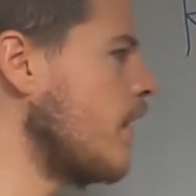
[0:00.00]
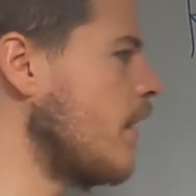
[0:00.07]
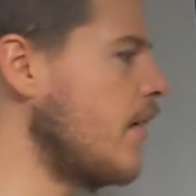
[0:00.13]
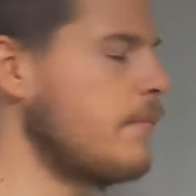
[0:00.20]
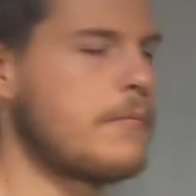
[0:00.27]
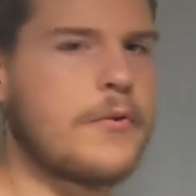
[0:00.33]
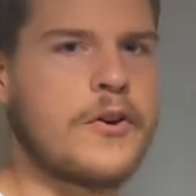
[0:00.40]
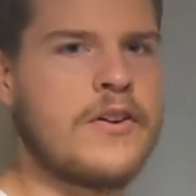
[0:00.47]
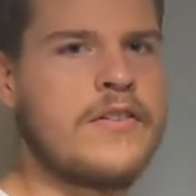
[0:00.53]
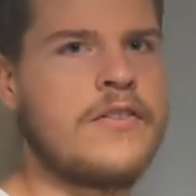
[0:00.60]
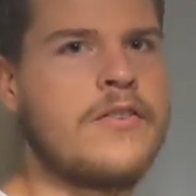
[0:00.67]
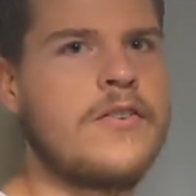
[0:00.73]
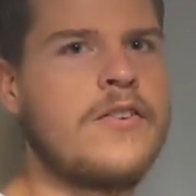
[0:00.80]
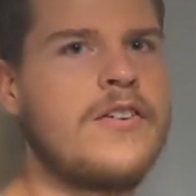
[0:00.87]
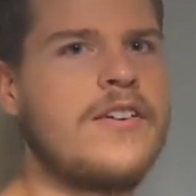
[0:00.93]
I'm pretty
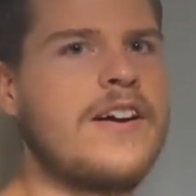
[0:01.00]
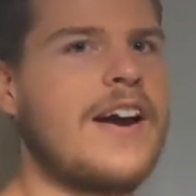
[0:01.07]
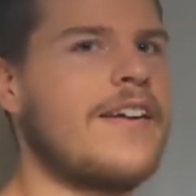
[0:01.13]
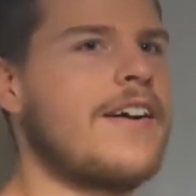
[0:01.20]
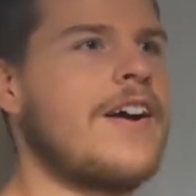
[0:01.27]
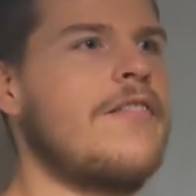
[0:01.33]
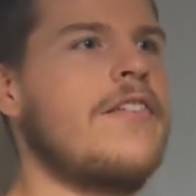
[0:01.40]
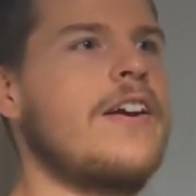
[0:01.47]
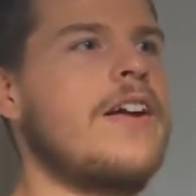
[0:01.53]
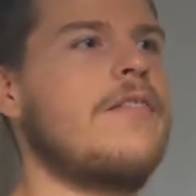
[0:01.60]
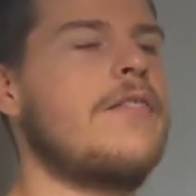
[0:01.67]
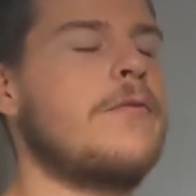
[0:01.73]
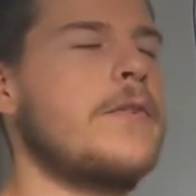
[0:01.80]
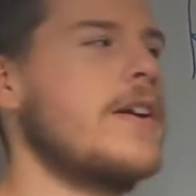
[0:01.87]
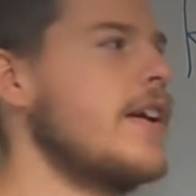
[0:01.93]
sure I covered
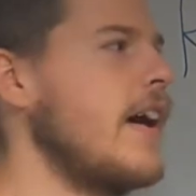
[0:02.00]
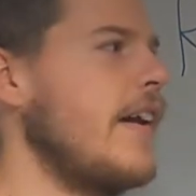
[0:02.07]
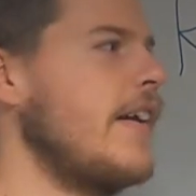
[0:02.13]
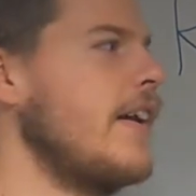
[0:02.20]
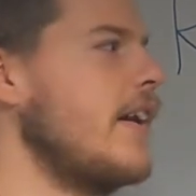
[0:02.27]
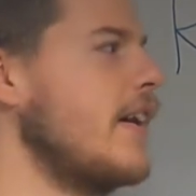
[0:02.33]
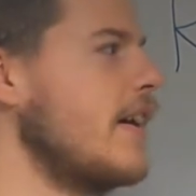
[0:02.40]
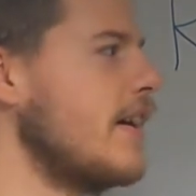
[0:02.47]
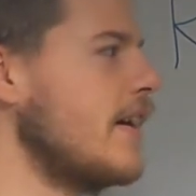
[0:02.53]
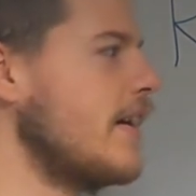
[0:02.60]
everything, and